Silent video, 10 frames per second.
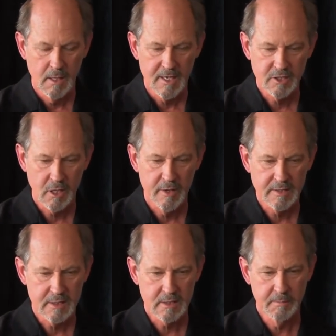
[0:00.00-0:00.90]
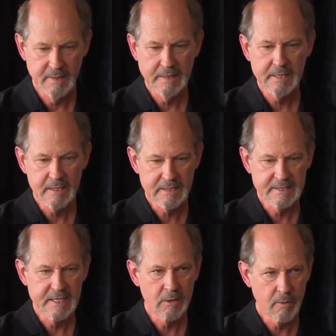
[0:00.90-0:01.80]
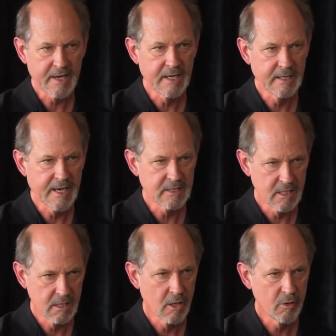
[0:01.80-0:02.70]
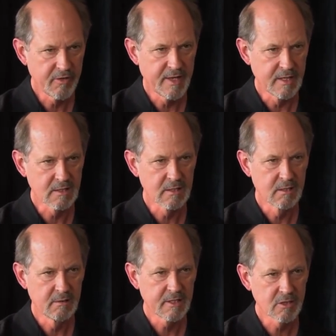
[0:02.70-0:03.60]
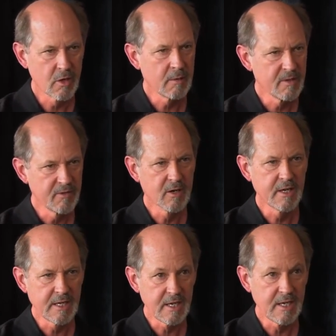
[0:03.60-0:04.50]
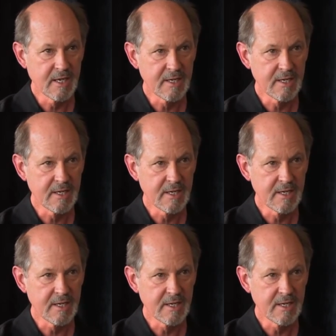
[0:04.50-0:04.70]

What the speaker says: And so it's this ability to see, recognize, and know things that's going to be very key.